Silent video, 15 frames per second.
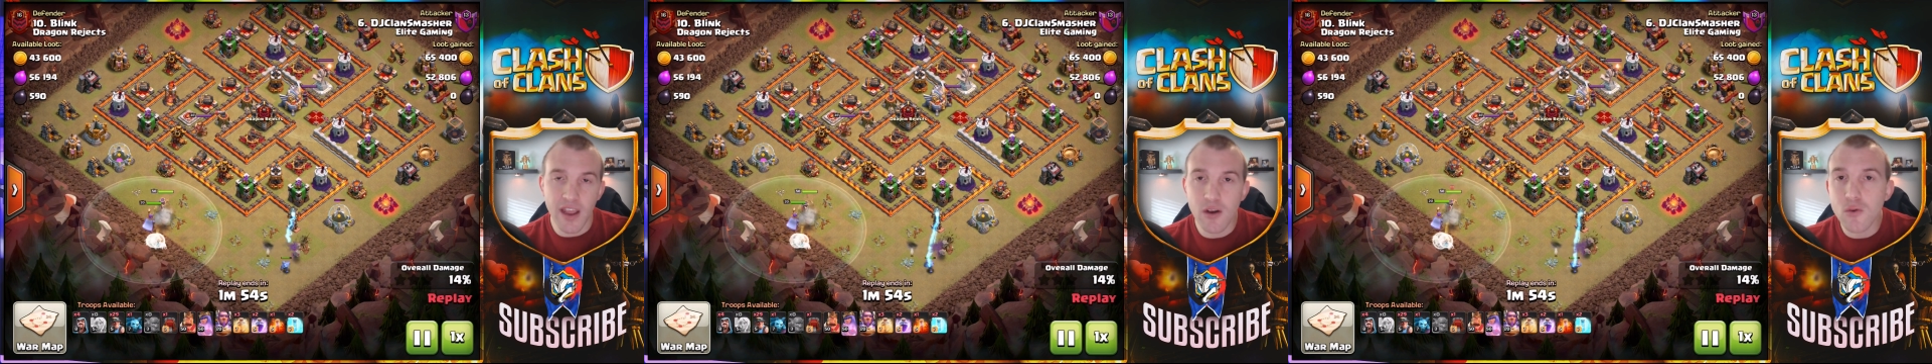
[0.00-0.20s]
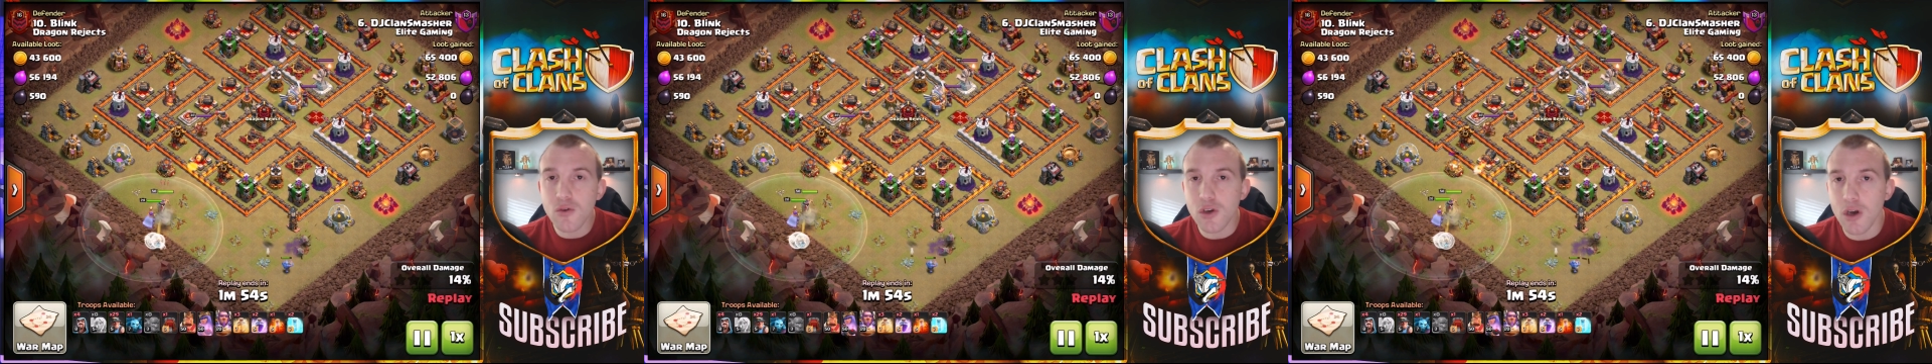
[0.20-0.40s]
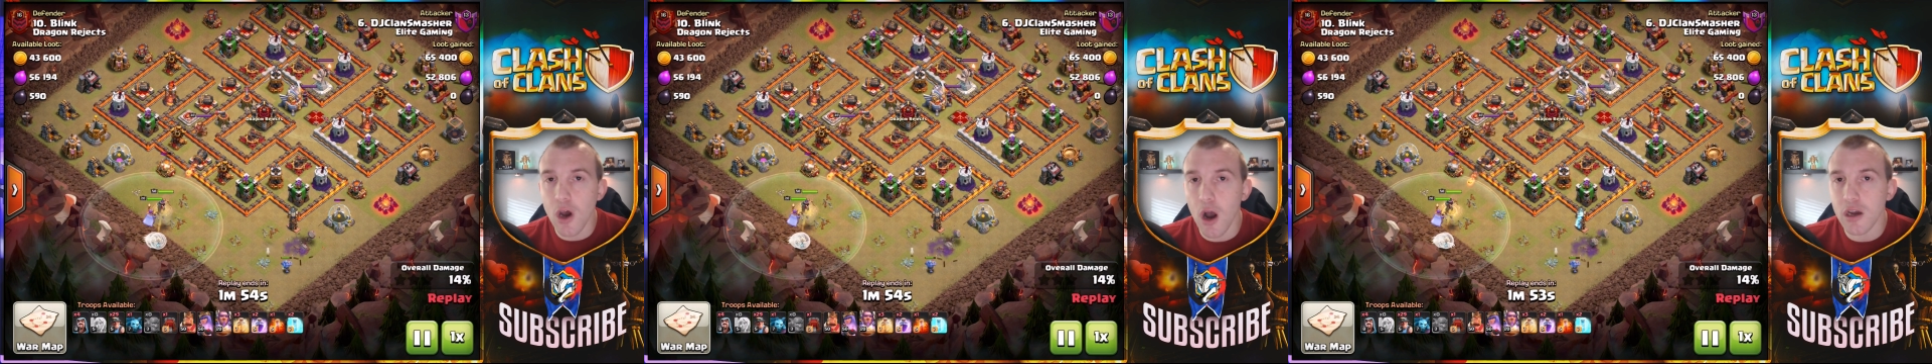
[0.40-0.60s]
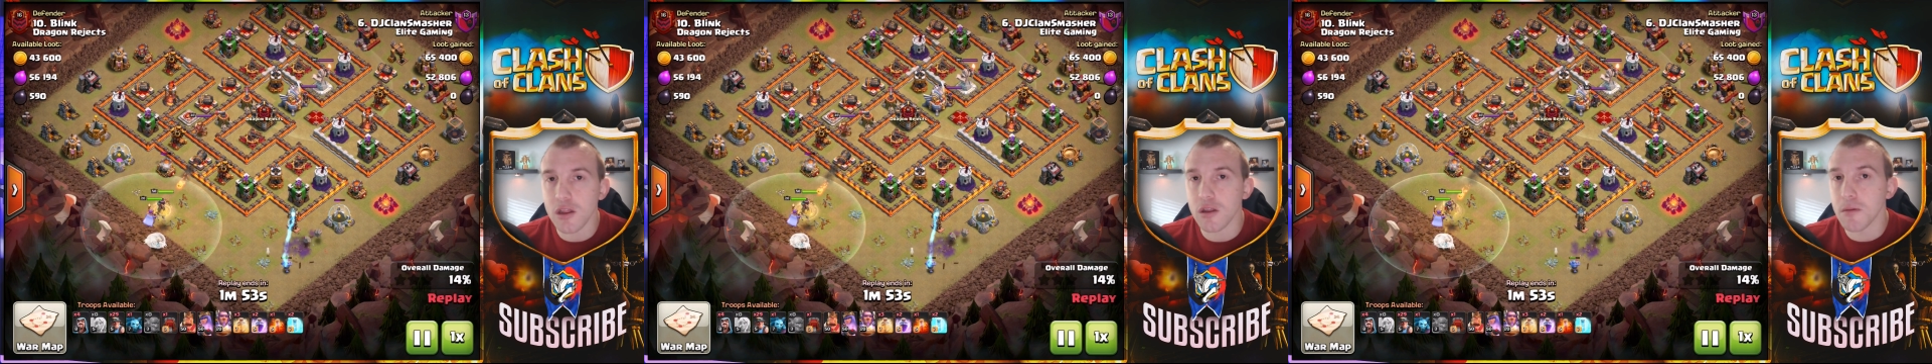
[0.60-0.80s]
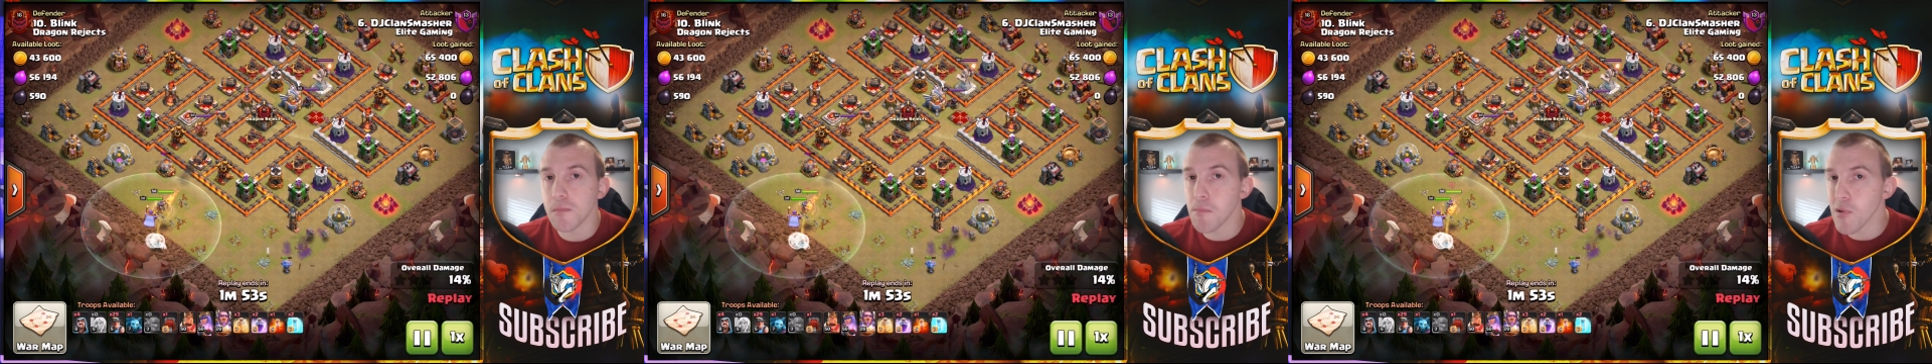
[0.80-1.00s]
They don't
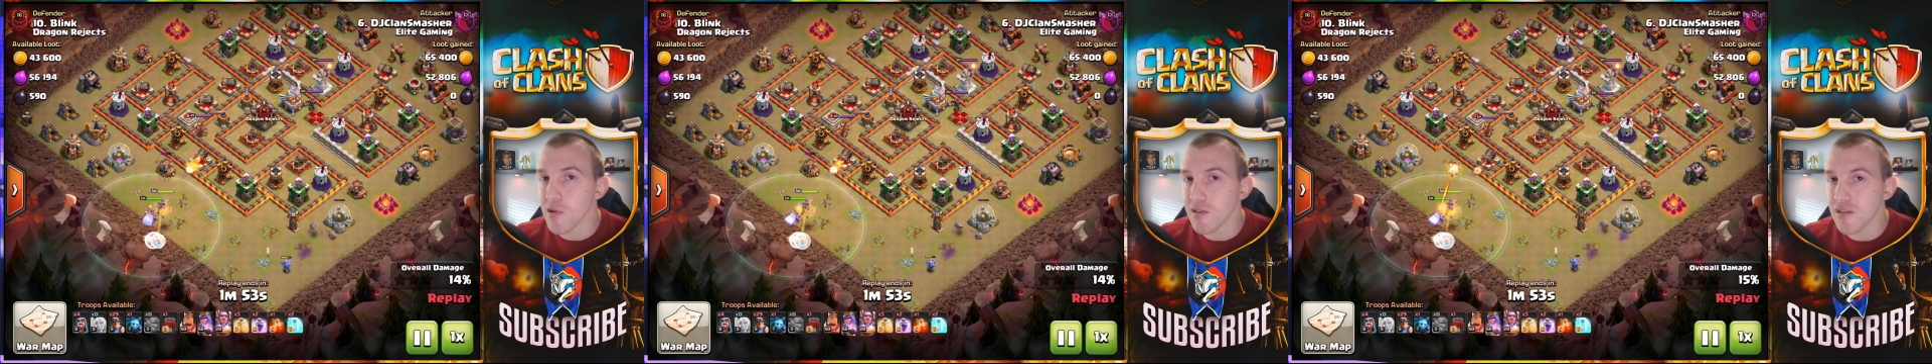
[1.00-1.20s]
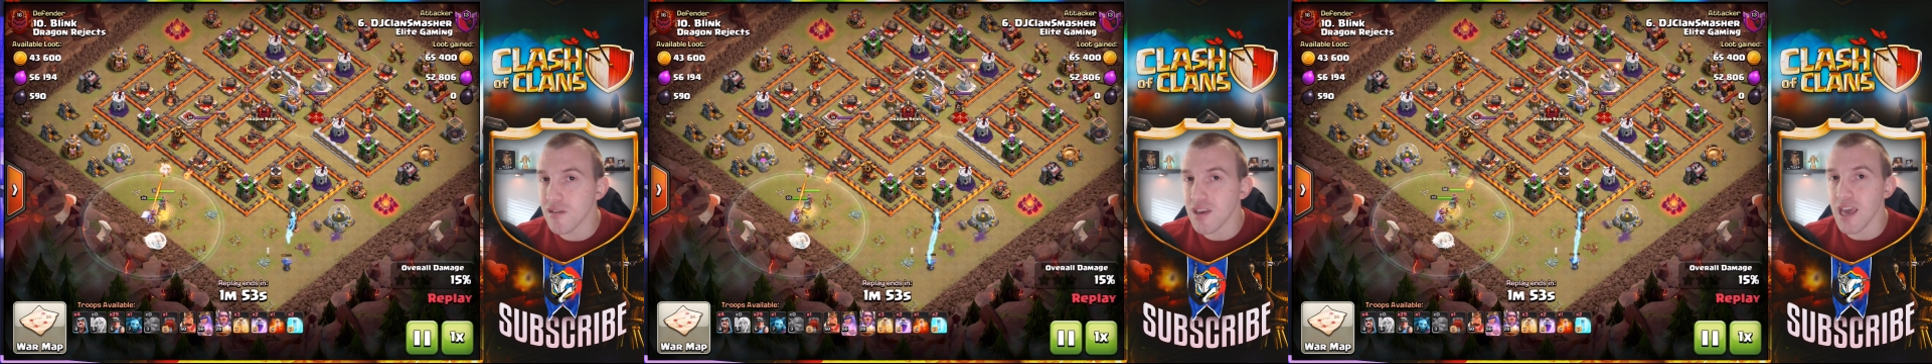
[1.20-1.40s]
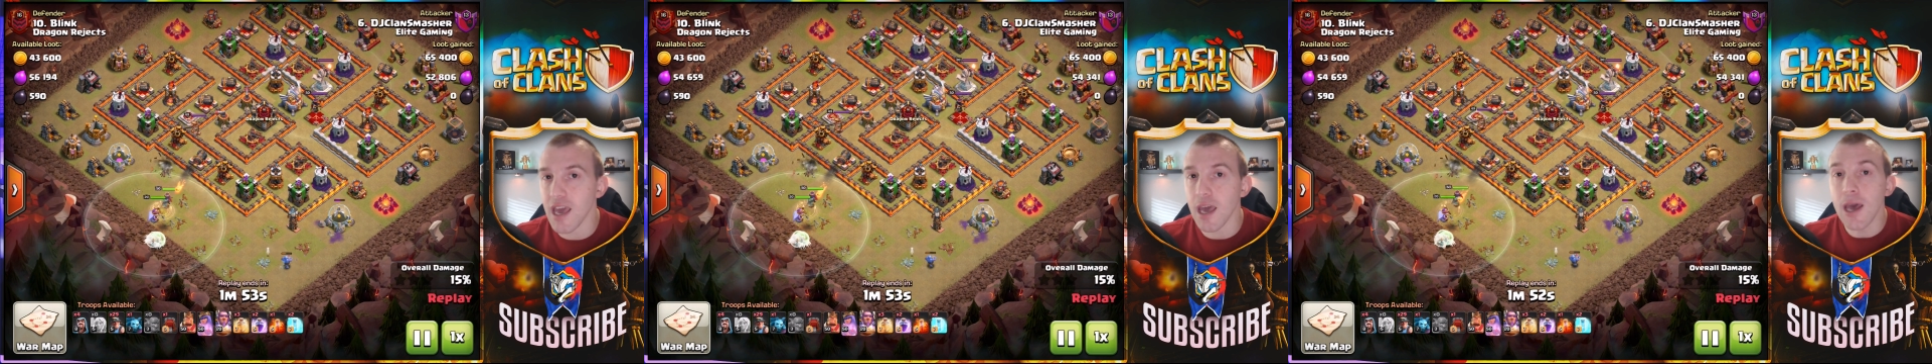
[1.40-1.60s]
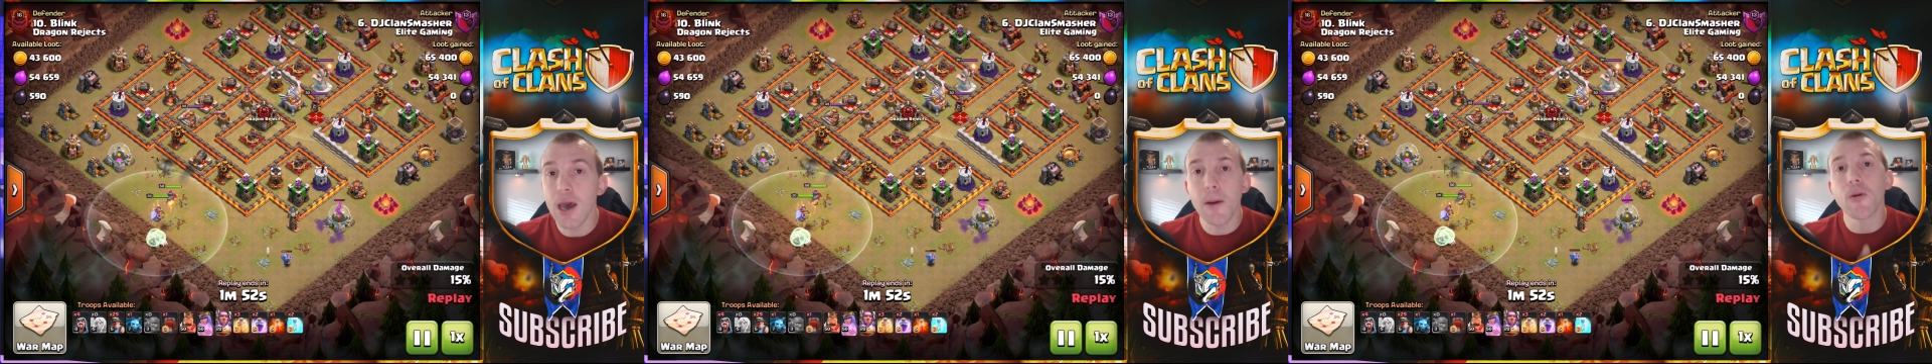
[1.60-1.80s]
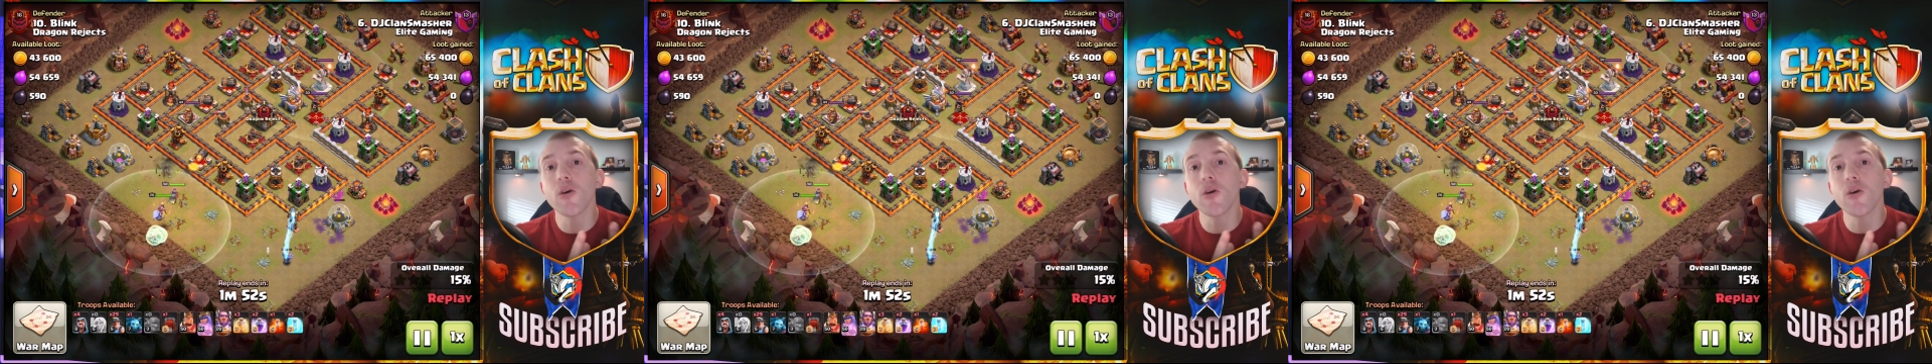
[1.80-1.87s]
target them per se,